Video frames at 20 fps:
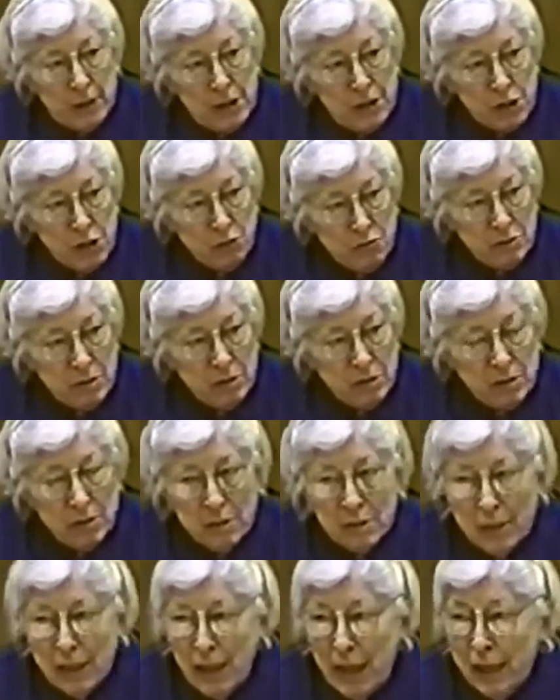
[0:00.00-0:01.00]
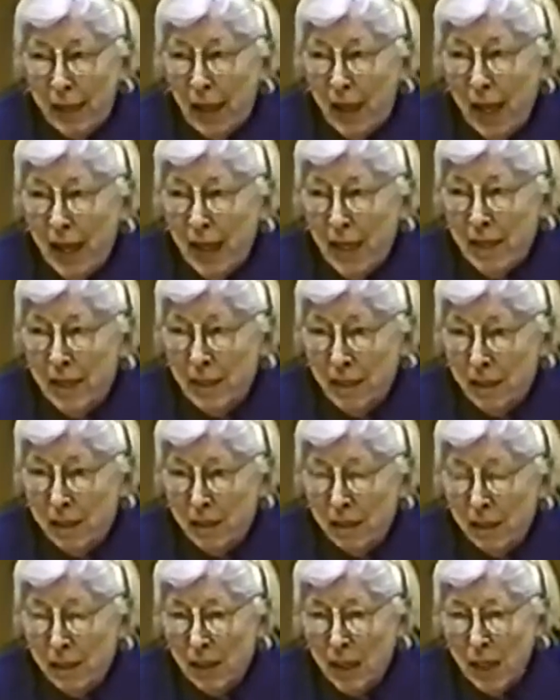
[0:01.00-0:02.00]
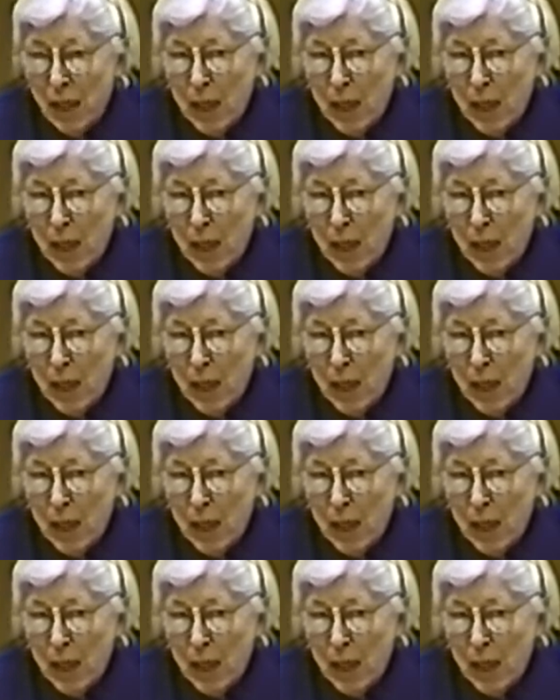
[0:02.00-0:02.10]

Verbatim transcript: suit, and I did.